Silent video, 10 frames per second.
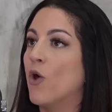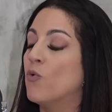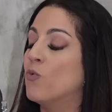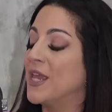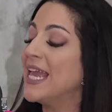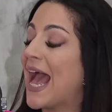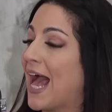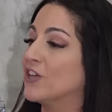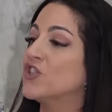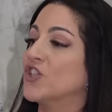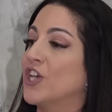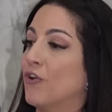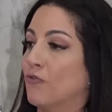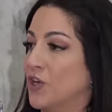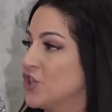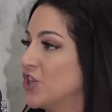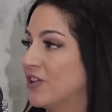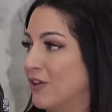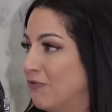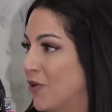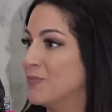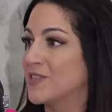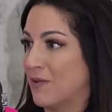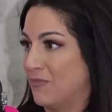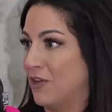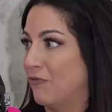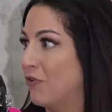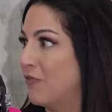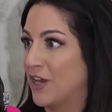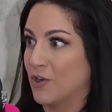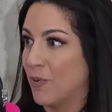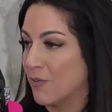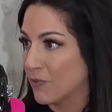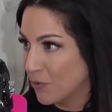we actually originally filmed something for Vanderpump